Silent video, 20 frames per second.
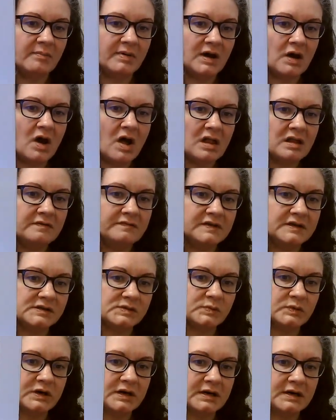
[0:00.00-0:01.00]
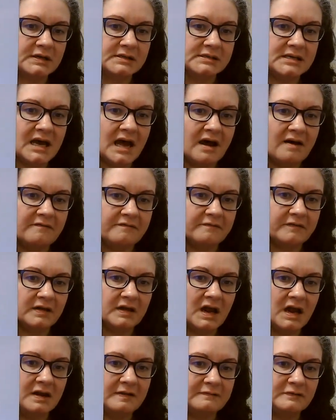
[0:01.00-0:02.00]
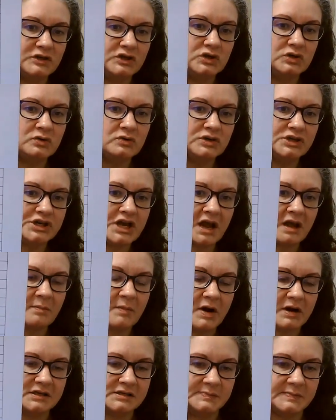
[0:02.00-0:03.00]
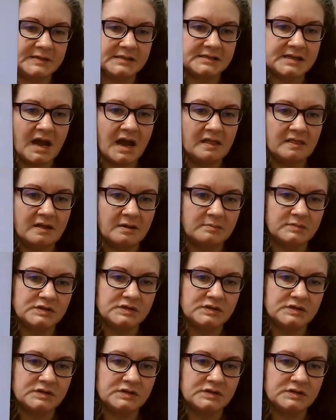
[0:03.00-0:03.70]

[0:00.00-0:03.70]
but all of these words have kind of 2 check marks beside them.